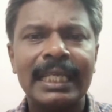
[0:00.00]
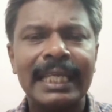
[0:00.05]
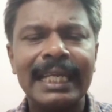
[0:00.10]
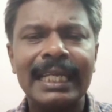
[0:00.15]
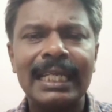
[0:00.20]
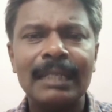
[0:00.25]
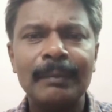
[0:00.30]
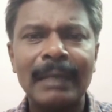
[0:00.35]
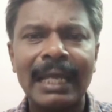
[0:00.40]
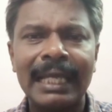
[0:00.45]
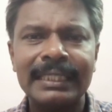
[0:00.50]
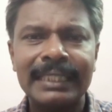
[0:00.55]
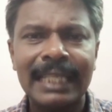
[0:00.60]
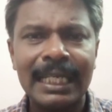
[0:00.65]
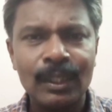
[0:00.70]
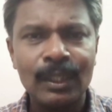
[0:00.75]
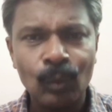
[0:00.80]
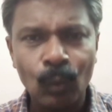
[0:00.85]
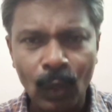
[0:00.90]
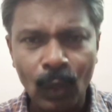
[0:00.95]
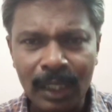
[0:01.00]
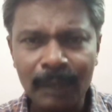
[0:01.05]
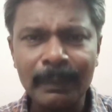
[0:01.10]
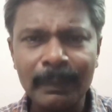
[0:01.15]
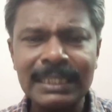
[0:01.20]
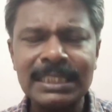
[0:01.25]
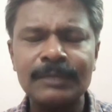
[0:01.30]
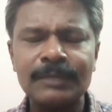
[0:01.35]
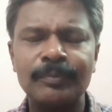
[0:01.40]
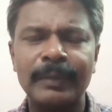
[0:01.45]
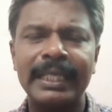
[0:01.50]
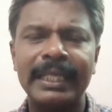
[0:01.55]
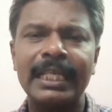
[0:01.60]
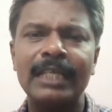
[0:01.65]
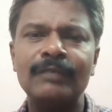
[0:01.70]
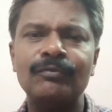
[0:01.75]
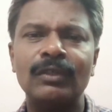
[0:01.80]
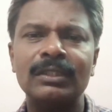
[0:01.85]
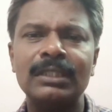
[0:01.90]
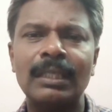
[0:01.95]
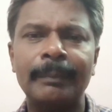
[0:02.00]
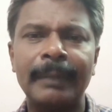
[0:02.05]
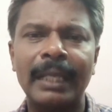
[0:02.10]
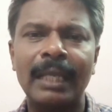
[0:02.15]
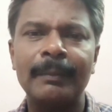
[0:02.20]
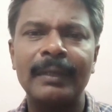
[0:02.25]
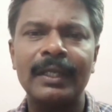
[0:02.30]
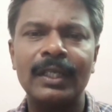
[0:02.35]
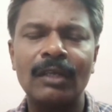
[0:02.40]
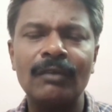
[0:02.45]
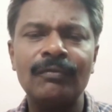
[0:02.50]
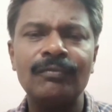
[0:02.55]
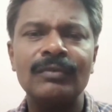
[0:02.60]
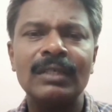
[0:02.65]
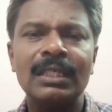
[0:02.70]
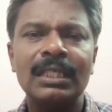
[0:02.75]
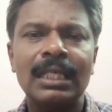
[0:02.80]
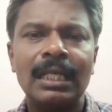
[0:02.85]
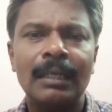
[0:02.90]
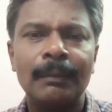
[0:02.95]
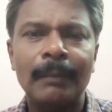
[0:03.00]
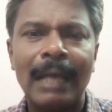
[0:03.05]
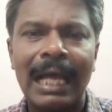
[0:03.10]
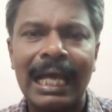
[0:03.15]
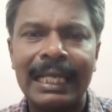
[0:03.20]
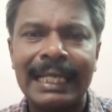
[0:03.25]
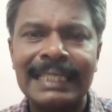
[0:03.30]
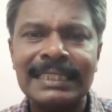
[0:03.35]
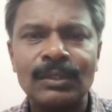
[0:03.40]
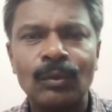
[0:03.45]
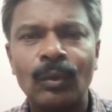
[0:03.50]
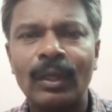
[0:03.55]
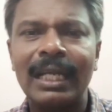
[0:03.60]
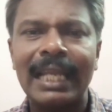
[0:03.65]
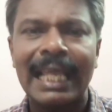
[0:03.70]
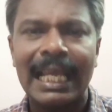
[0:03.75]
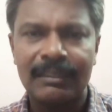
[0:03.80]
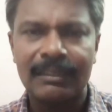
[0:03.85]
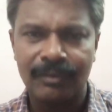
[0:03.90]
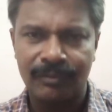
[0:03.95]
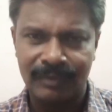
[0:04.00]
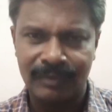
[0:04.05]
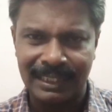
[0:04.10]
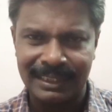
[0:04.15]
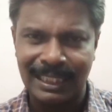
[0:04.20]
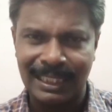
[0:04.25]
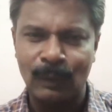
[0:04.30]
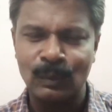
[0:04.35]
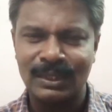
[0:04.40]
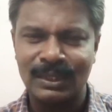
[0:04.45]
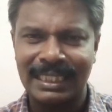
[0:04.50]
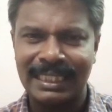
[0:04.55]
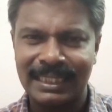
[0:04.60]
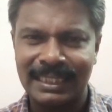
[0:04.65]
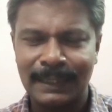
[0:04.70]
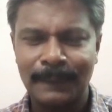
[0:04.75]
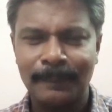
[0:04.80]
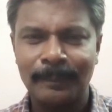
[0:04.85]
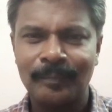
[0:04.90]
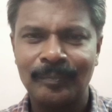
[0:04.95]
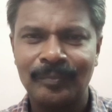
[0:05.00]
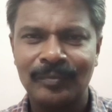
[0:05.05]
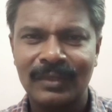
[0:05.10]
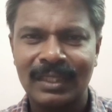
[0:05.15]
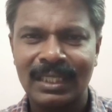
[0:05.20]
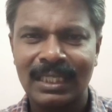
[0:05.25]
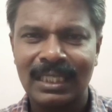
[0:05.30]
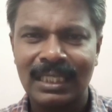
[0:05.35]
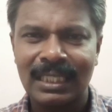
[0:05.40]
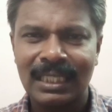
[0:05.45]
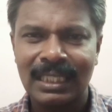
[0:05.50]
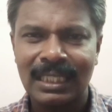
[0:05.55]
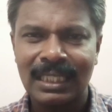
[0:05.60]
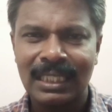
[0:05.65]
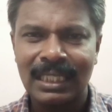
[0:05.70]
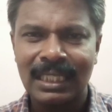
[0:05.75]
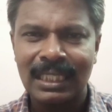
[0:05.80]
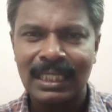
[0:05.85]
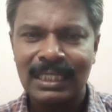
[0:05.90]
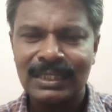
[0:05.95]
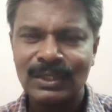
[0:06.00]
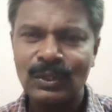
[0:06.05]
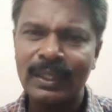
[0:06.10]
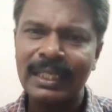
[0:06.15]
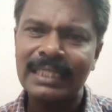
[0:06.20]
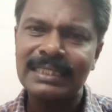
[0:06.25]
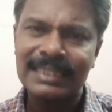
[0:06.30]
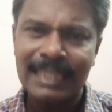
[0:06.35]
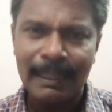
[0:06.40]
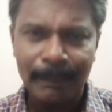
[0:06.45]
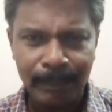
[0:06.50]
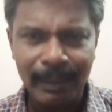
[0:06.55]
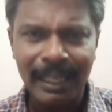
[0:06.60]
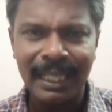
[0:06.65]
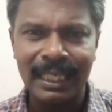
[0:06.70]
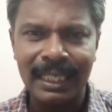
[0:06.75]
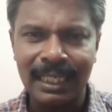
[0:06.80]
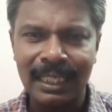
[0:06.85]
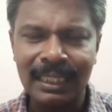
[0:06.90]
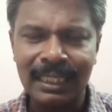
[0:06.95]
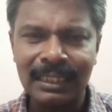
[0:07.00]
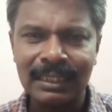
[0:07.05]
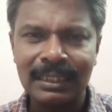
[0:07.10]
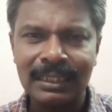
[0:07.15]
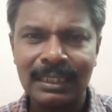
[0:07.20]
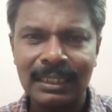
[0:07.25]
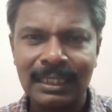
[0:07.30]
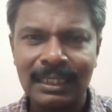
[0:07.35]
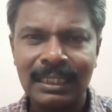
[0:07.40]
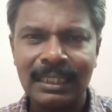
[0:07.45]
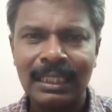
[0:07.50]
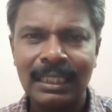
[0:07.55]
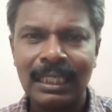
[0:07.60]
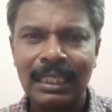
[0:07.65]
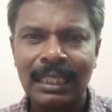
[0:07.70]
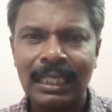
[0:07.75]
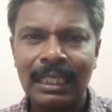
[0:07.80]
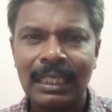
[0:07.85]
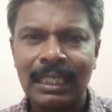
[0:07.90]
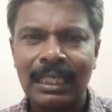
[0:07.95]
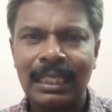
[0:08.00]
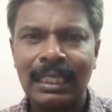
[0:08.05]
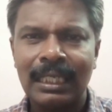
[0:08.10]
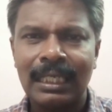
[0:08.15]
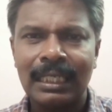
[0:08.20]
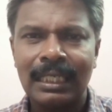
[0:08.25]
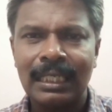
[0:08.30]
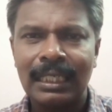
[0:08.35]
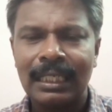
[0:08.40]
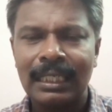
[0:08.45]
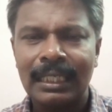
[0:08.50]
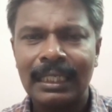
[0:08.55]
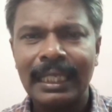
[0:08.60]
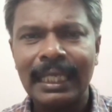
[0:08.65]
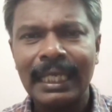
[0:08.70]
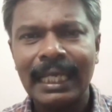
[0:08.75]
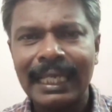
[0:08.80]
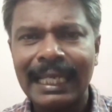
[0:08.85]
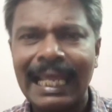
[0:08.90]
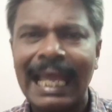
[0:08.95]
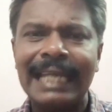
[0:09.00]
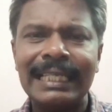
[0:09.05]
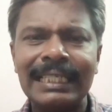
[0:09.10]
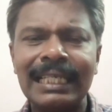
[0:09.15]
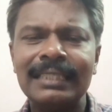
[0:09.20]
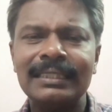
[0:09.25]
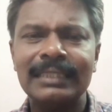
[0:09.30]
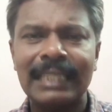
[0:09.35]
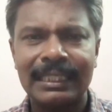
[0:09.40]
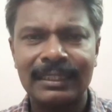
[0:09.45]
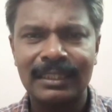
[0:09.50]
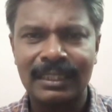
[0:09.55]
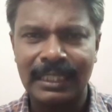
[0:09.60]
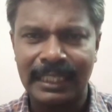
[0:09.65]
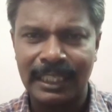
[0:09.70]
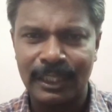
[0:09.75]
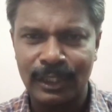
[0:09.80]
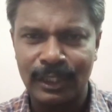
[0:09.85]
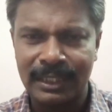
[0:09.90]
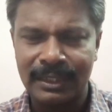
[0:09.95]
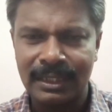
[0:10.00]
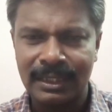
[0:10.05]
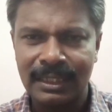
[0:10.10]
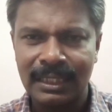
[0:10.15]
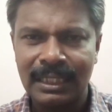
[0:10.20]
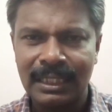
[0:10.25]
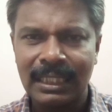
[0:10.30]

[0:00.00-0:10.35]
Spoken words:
he demanded 1 month's period for the payment of balance 1,50,000. So his supplier, he granted that credit.